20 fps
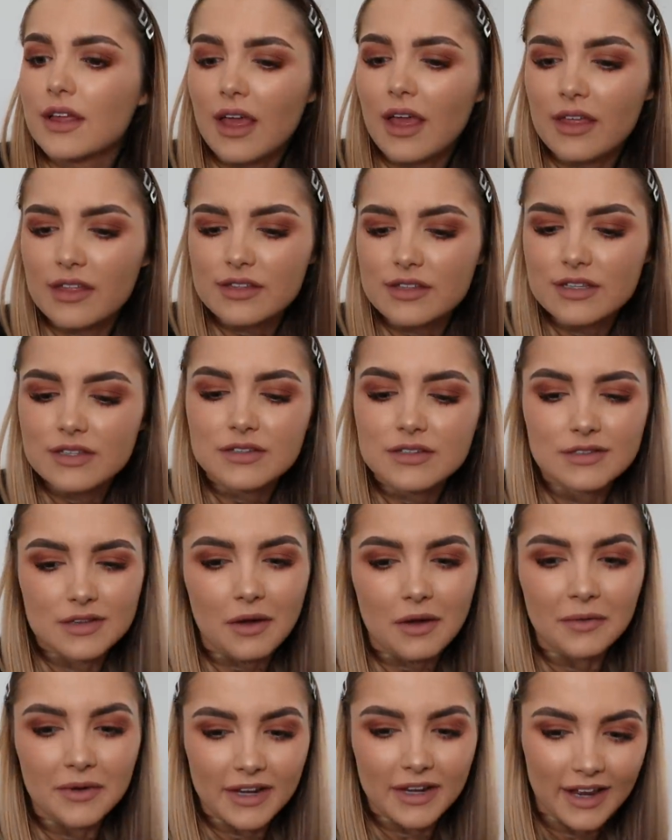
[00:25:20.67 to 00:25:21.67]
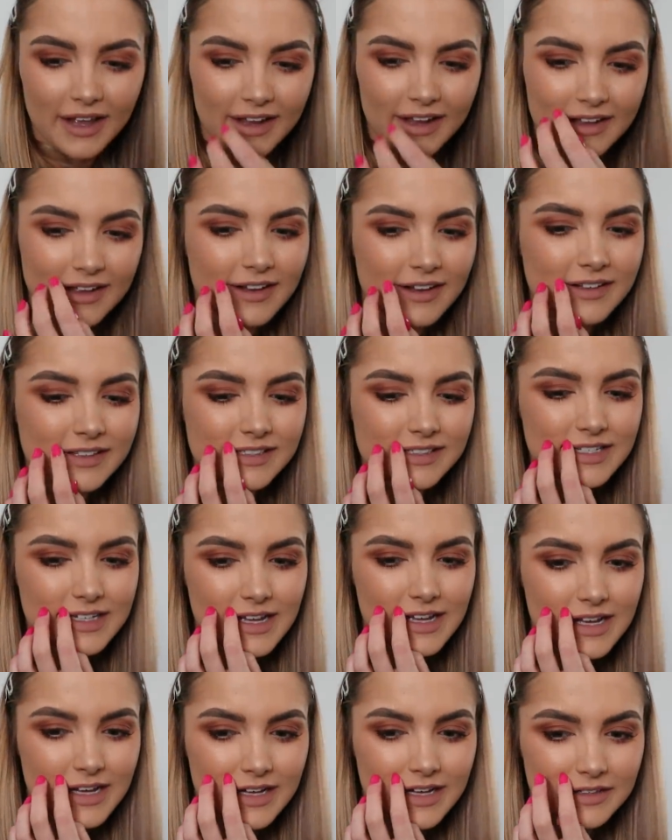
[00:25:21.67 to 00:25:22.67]
Yeah, this is so unlike us.
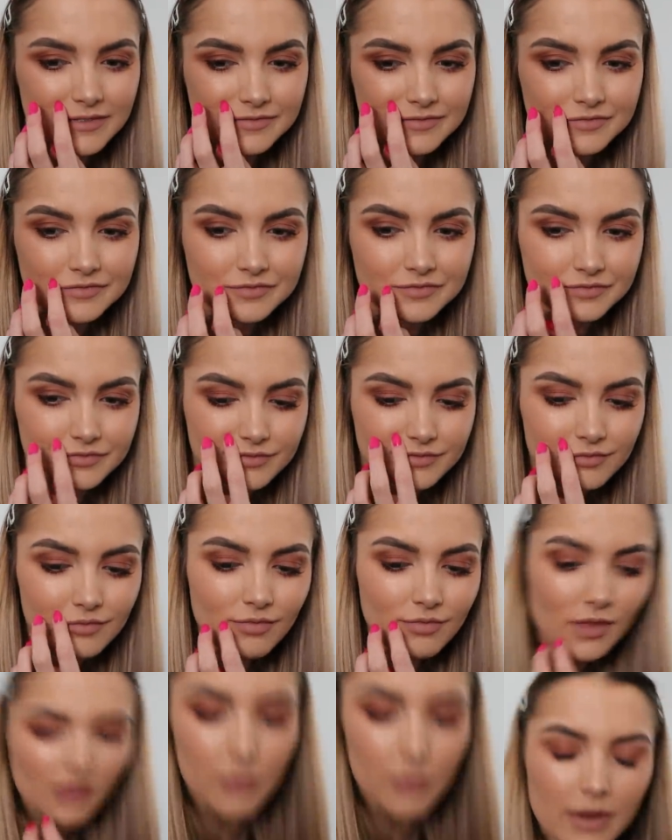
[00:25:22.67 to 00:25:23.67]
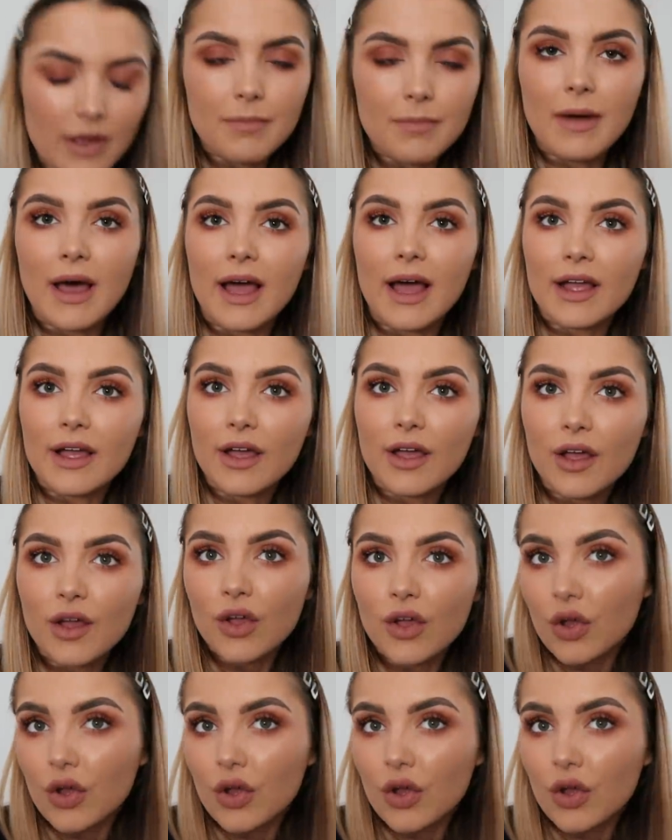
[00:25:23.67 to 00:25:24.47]
We are back